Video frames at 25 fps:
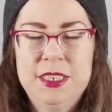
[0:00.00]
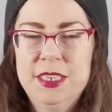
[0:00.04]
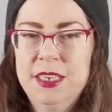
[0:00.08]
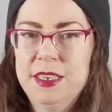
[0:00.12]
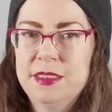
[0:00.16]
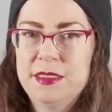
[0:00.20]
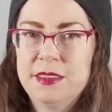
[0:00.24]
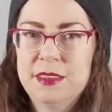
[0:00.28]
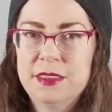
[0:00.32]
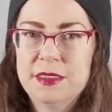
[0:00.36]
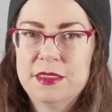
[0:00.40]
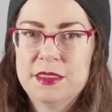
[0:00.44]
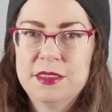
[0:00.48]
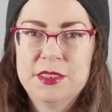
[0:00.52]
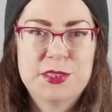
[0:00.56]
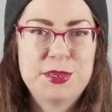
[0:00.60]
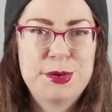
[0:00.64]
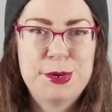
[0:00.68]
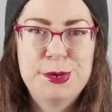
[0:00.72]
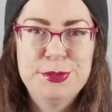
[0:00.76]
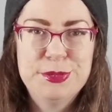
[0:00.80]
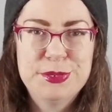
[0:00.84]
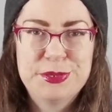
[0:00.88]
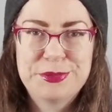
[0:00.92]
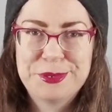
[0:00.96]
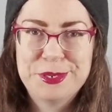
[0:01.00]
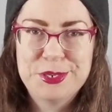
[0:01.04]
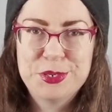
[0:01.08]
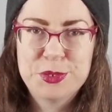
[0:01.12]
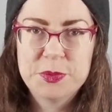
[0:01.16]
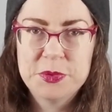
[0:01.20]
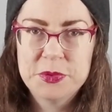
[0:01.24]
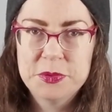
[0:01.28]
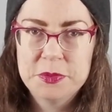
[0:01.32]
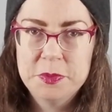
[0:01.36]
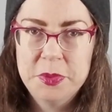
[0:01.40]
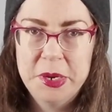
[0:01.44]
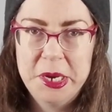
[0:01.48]
fantastic. The Star and the Strange
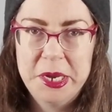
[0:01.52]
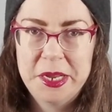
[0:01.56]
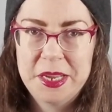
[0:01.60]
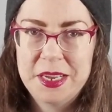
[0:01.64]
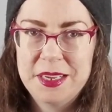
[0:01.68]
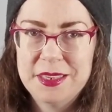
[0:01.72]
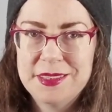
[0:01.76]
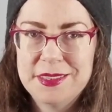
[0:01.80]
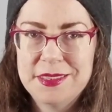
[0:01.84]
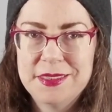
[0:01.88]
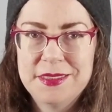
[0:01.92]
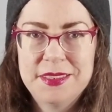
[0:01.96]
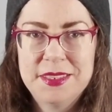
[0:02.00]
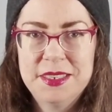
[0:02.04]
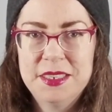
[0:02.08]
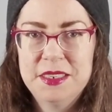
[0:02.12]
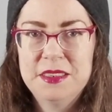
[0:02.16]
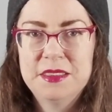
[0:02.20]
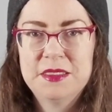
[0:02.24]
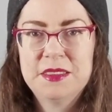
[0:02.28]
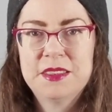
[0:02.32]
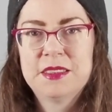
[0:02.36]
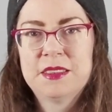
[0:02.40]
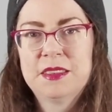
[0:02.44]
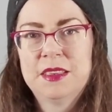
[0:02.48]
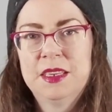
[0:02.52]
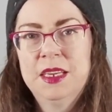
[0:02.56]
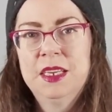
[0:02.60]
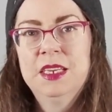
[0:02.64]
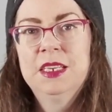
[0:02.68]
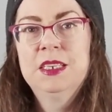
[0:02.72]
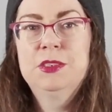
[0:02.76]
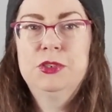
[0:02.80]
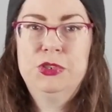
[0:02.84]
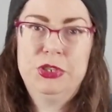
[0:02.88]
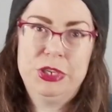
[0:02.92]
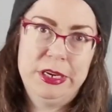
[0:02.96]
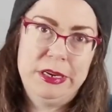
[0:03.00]
Moon by Constance Sayers.
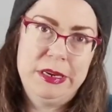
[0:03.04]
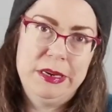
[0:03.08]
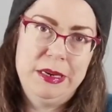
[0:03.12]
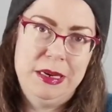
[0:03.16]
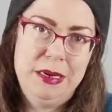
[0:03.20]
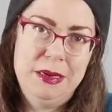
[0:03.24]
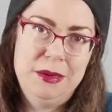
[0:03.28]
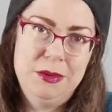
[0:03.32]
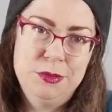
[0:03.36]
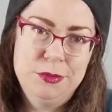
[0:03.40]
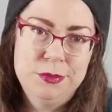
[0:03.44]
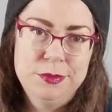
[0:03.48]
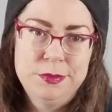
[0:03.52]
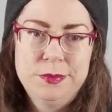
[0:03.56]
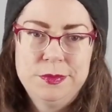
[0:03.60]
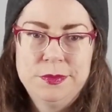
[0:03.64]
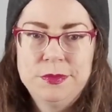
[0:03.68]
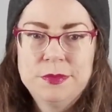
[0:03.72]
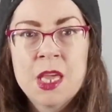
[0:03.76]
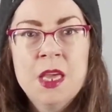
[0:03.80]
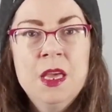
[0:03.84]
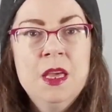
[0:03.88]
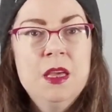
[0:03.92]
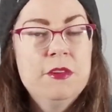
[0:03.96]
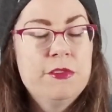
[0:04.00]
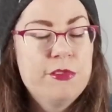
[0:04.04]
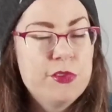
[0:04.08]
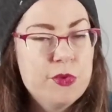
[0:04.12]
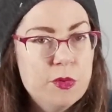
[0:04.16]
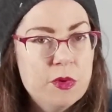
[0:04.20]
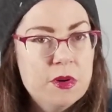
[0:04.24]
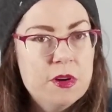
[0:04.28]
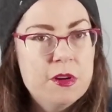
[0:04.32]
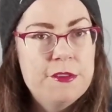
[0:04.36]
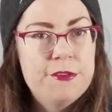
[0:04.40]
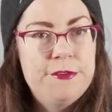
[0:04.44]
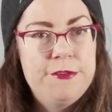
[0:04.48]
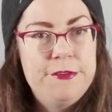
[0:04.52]
Check it out. If you
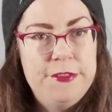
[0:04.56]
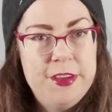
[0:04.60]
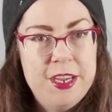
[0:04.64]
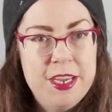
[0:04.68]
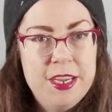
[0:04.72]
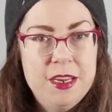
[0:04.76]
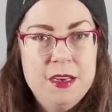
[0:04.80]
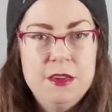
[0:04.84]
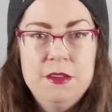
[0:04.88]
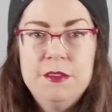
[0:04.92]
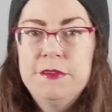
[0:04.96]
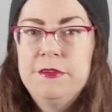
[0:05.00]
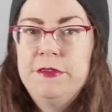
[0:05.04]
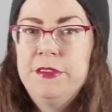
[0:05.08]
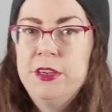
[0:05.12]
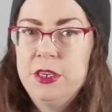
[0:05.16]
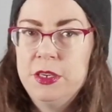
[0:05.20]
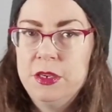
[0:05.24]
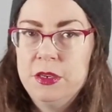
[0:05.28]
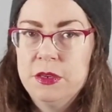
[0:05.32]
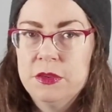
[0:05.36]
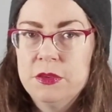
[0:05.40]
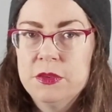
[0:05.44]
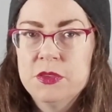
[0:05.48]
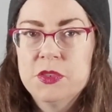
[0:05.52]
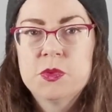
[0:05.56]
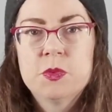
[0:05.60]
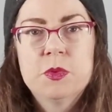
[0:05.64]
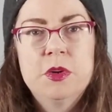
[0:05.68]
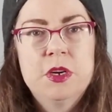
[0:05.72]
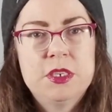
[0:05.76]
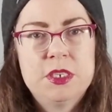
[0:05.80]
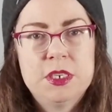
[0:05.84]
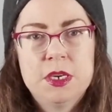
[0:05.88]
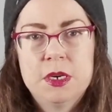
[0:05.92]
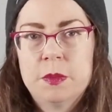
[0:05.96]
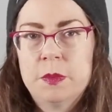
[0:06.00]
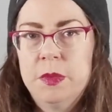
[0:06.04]
are a fan of videos where
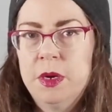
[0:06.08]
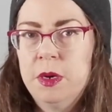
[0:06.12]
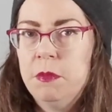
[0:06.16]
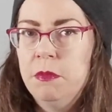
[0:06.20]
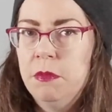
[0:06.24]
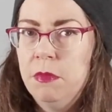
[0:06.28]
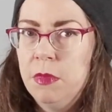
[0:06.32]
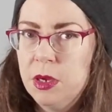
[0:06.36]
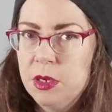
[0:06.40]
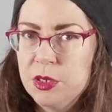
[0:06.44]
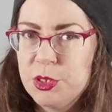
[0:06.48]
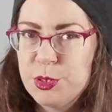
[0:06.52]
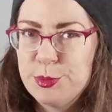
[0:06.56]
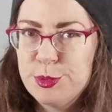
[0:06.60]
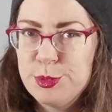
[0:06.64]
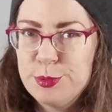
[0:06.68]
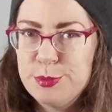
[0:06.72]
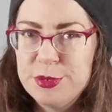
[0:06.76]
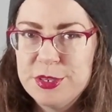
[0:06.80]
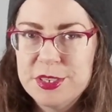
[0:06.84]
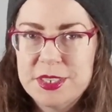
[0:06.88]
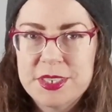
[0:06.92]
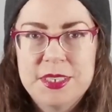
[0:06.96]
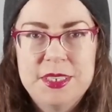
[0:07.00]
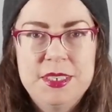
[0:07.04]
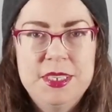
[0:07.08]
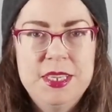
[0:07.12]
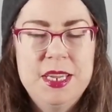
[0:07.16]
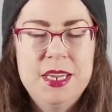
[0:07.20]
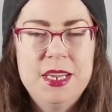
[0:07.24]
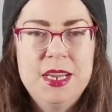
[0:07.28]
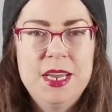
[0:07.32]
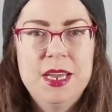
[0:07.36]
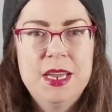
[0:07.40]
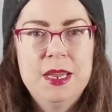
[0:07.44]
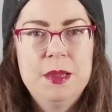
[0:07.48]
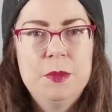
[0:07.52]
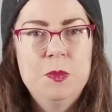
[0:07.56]
I talk about multiple books that
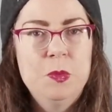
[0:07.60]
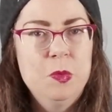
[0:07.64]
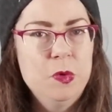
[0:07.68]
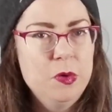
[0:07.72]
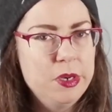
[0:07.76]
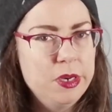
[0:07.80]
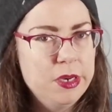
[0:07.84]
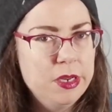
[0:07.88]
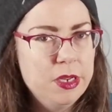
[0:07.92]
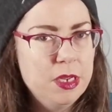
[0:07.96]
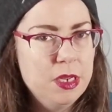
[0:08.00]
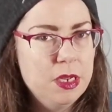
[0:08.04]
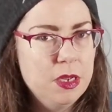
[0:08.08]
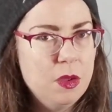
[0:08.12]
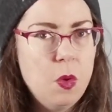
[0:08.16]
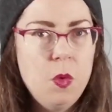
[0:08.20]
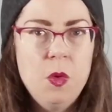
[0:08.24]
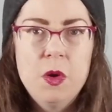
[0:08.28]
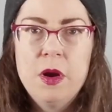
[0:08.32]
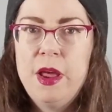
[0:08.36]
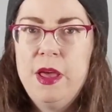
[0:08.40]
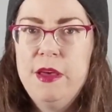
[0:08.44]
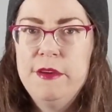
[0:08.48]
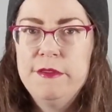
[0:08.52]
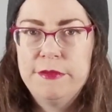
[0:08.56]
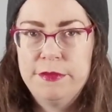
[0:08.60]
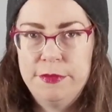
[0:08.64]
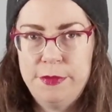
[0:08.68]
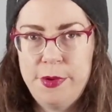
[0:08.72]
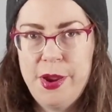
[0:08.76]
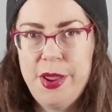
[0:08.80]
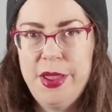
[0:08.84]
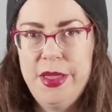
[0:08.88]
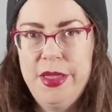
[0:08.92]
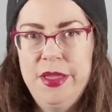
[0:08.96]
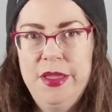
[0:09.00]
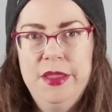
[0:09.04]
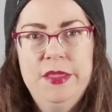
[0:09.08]
I am reading or have
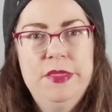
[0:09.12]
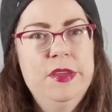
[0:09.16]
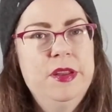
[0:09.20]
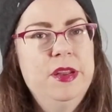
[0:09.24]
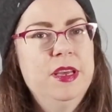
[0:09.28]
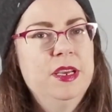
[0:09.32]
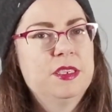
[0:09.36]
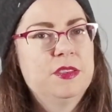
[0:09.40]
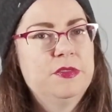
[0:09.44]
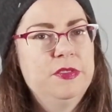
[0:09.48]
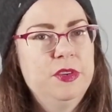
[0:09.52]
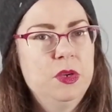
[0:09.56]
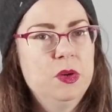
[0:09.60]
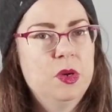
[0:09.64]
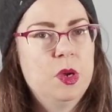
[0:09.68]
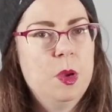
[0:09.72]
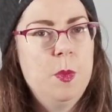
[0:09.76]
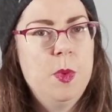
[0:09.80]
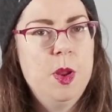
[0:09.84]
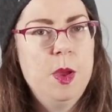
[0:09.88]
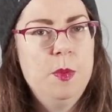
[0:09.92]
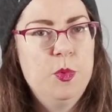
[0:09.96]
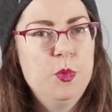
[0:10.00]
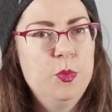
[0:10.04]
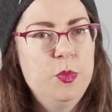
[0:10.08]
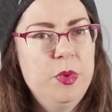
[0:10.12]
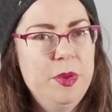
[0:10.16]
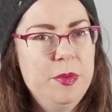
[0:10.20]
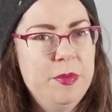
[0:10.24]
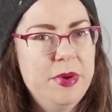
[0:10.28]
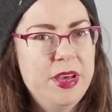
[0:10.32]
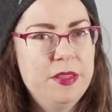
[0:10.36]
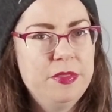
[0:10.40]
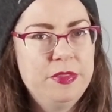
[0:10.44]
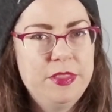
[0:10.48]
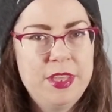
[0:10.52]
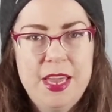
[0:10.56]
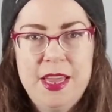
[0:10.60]
read, the next video coming up will be
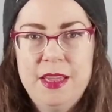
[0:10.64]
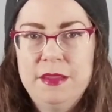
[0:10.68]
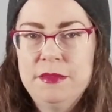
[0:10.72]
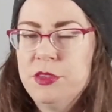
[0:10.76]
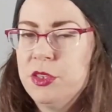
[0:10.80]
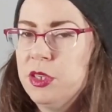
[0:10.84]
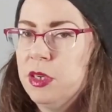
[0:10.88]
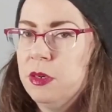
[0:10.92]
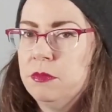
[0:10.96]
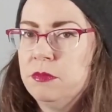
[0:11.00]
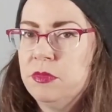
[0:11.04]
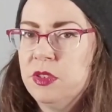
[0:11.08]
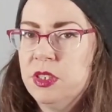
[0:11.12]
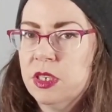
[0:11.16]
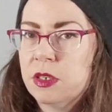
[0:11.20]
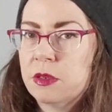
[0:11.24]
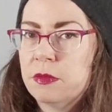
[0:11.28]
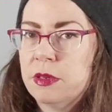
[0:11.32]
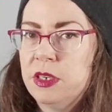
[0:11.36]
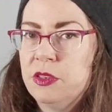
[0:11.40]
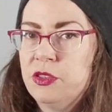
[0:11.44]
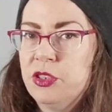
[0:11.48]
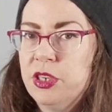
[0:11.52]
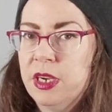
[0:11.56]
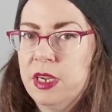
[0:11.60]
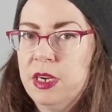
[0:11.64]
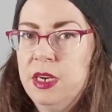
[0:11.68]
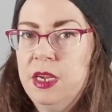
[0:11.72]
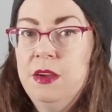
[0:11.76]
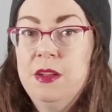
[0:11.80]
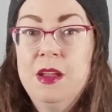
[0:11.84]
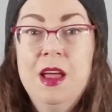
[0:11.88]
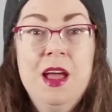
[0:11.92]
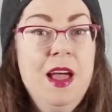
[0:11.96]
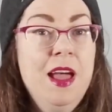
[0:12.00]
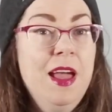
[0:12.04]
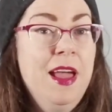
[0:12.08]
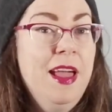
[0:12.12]
about that. So stick around, check it
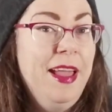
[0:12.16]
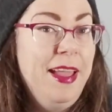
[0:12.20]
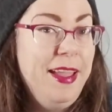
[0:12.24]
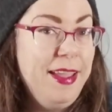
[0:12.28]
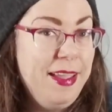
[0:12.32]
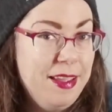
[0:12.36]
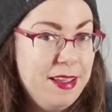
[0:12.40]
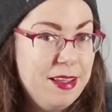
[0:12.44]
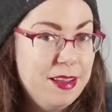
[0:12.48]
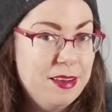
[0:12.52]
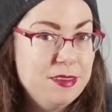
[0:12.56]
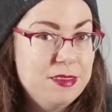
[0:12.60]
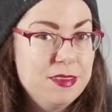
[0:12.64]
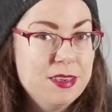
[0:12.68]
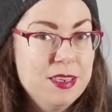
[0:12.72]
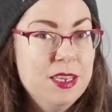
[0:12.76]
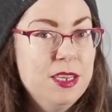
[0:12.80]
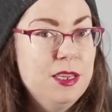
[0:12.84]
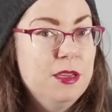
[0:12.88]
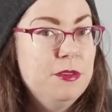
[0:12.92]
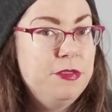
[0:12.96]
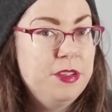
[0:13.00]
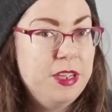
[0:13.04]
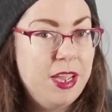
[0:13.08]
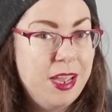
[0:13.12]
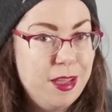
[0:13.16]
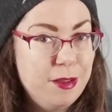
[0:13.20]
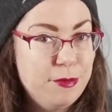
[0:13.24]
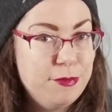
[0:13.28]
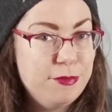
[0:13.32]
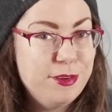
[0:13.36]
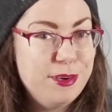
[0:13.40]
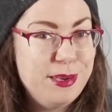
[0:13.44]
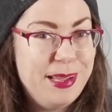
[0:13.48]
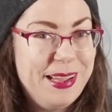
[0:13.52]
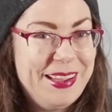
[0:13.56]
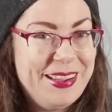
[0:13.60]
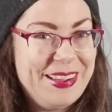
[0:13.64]
out. And if you had
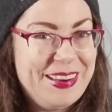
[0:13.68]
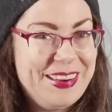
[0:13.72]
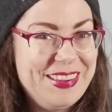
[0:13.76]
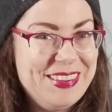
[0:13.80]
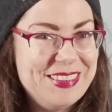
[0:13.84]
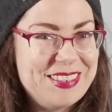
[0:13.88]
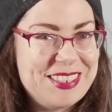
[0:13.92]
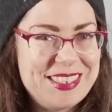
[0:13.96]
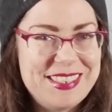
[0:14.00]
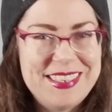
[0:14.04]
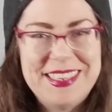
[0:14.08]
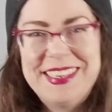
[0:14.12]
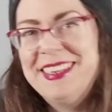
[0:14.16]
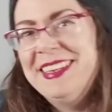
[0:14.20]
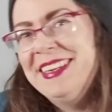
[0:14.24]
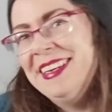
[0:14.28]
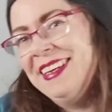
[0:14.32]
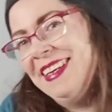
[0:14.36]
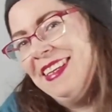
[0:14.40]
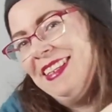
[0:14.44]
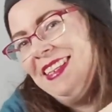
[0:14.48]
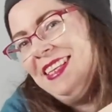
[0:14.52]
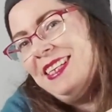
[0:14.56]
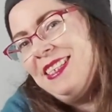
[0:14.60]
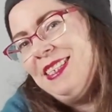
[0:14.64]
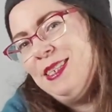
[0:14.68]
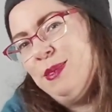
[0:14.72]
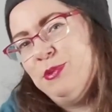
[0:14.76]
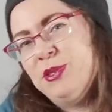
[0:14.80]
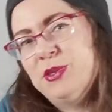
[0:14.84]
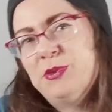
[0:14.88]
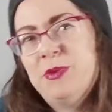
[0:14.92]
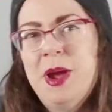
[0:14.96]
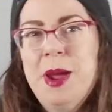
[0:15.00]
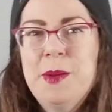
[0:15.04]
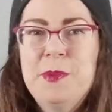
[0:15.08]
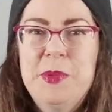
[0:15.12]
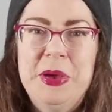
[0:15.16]
fun hanging out today, hit that
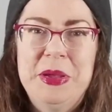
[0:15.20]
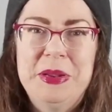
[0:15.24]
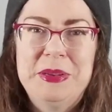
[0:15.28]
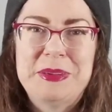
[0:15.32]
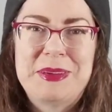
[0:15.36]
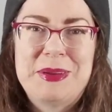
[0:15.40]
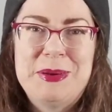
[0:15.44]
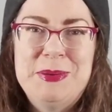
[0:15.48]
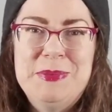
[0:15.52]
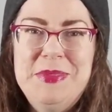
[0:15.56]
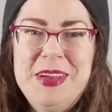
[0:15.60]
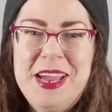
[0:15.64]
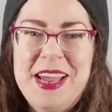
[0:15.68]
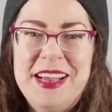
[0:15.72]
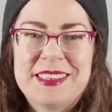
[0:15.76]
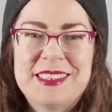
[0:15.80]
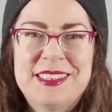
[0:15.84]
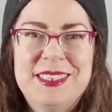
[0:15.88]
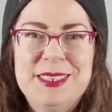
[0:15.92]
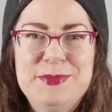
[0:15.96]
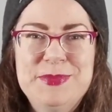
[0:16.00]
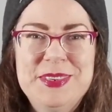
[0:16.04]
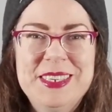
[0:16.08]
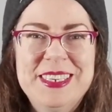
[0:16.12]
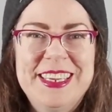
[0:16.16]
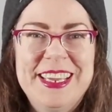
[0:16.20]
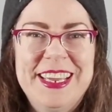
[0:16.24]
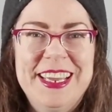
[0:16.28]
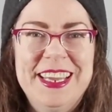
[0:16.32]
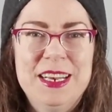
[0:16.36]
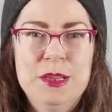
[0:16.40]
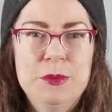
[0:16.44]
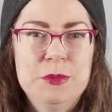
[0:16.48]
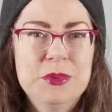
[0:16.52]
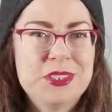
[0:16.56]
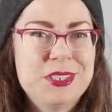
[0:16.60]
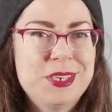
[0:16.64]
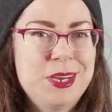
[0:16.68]
subscribe button. Come back, see me
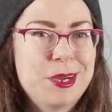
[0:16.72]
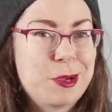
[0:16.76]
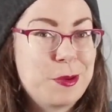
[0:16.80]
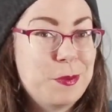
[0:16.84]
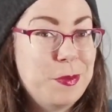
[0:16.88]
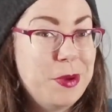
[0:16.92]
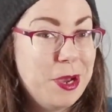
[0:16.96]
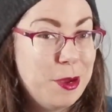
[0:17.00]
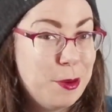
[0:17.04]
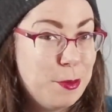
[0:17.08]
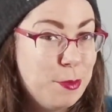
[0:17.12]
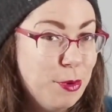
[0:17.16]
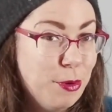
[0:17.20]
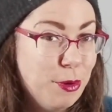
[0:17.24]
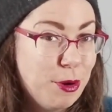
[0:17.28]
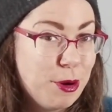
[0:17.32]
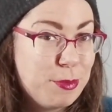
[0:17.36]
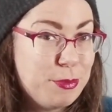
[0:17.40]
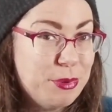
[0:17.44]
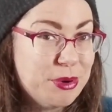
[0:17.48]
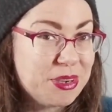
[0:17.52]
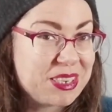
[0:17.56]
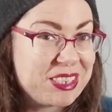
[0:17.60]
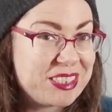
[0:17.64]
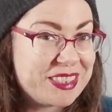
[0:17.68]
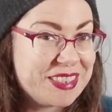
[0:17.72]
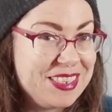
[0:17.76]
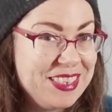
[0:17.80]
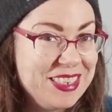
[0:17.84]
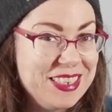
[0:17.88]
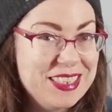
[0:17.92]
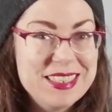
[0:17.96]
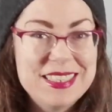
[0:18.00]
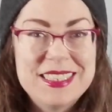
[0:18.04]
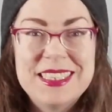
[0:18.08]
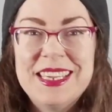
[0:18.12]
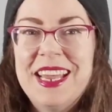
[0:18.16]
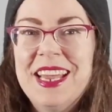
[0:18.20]
again, and we'll talk about more bookish
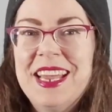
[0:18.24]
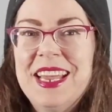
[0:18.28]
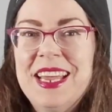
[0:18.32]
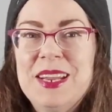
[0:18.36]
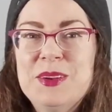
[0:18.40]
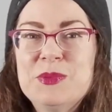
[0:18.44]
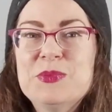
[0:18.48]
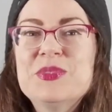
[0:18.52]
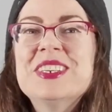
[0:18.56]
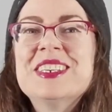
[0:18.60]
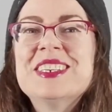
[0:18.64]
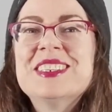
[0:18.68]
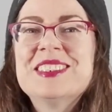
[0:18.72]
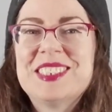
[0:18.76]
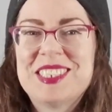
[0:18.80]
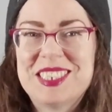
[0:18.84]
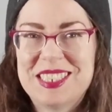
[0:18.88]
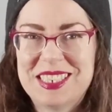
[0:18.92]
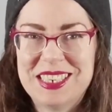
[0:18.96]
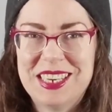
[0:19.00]
things and weird